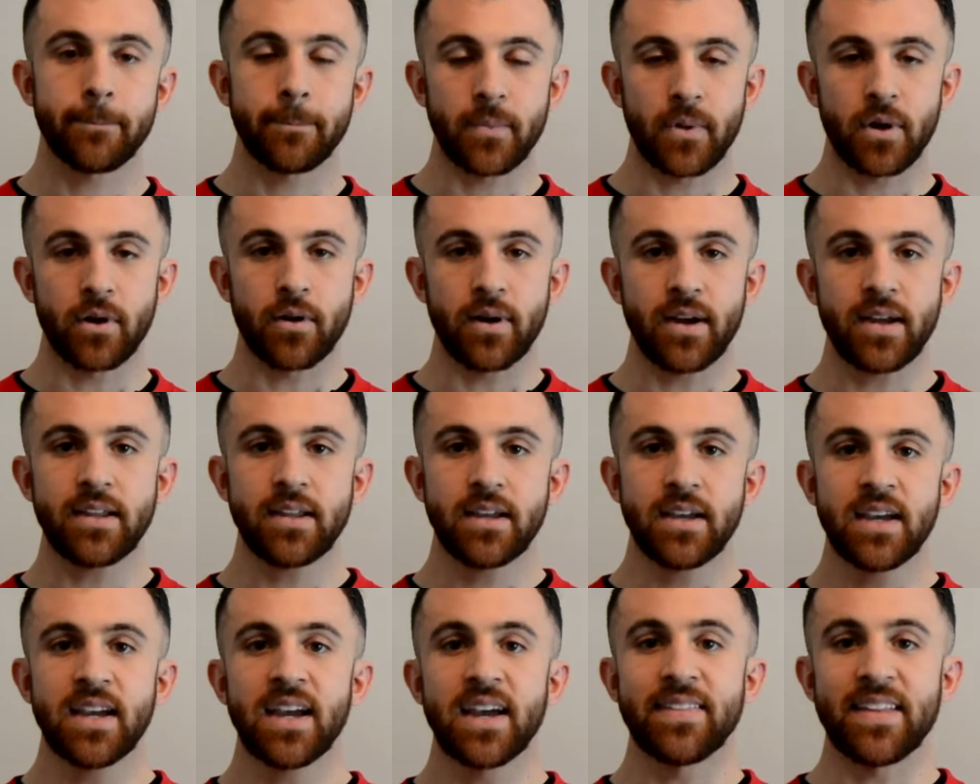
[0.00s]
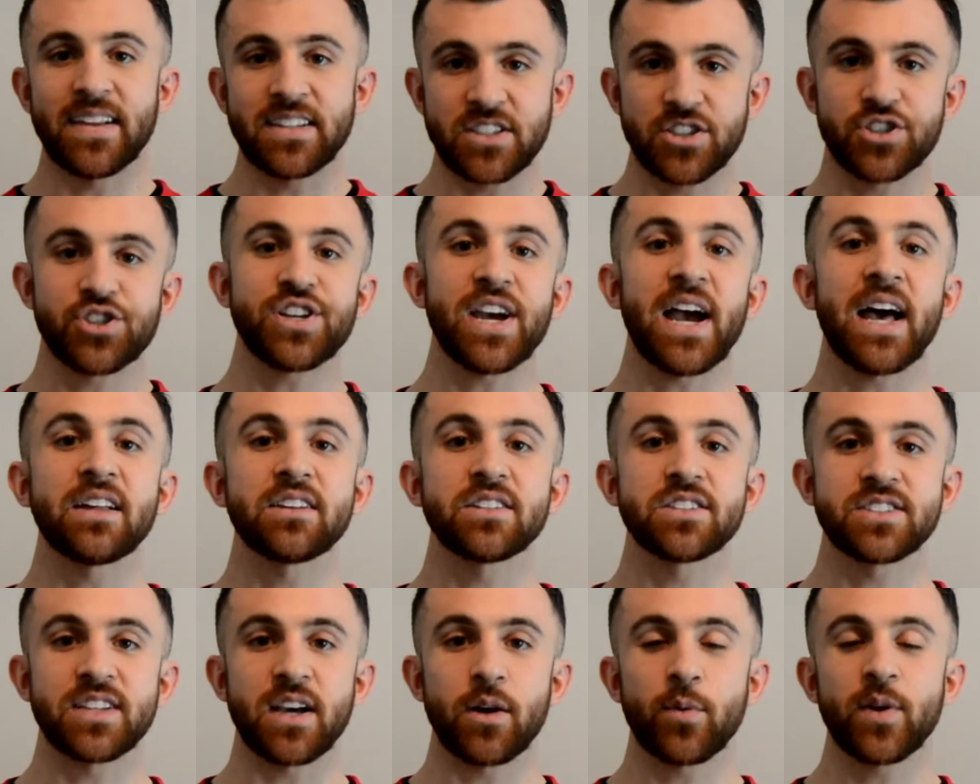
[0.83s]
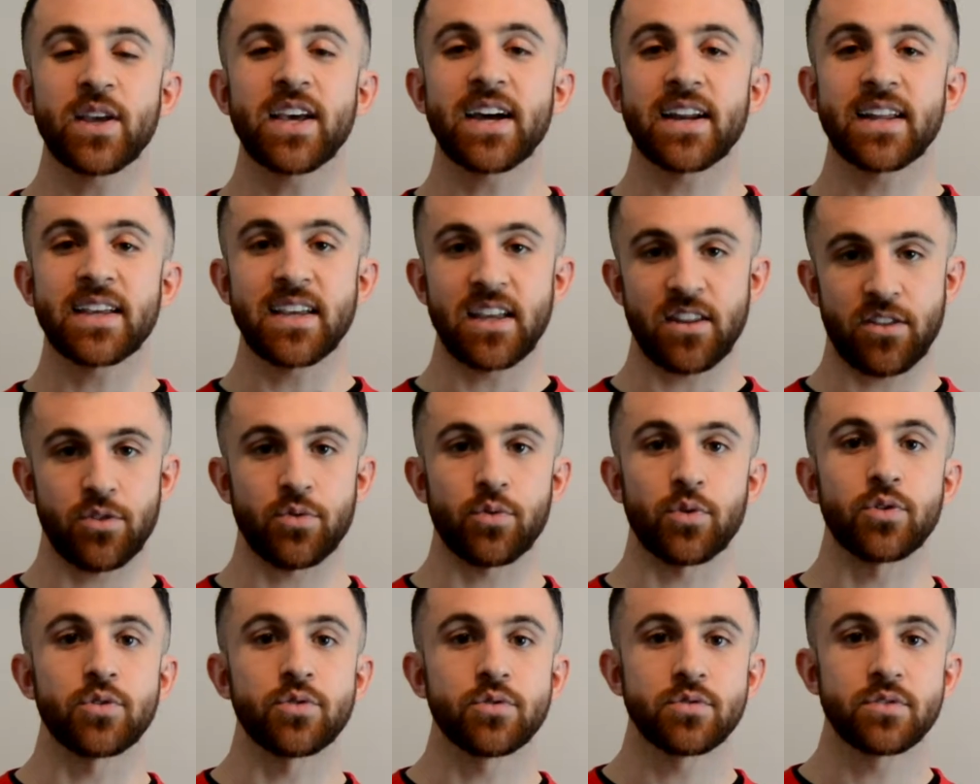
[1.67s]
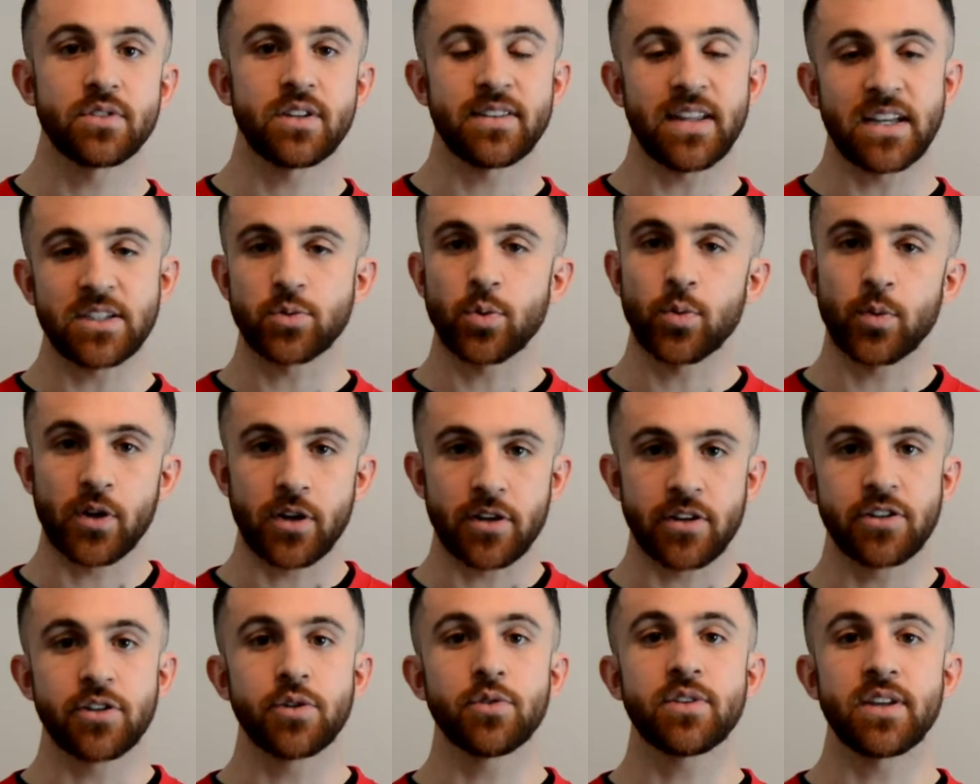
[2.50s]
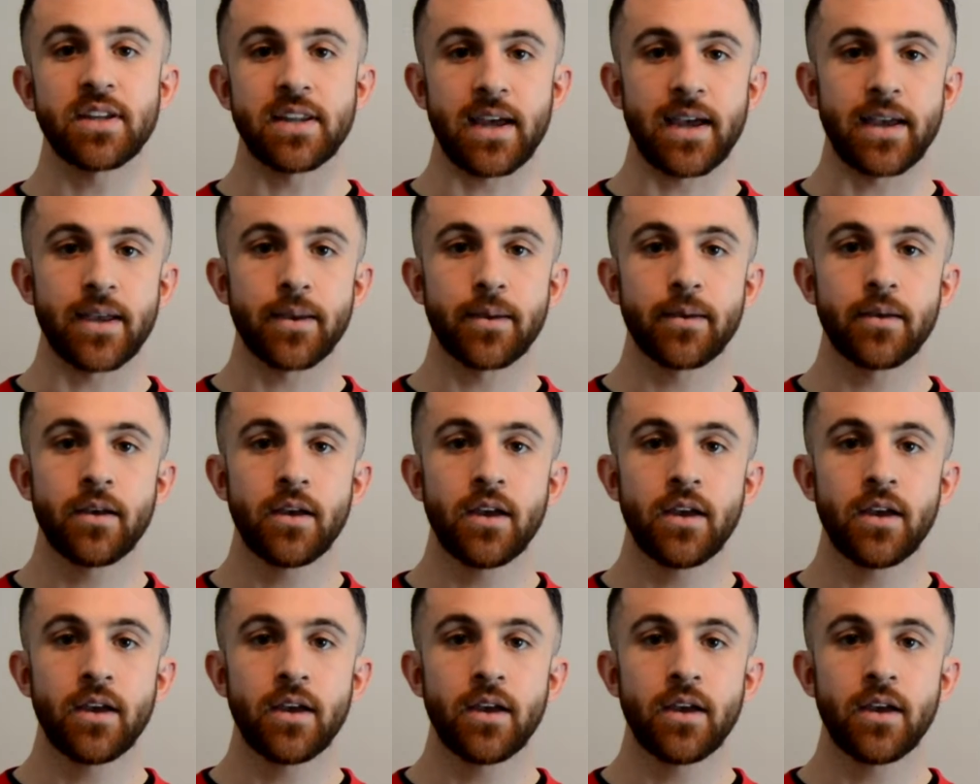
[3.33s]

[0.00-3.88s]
All right? And that's a challenge that we got to get through. And that's what we're going to do today.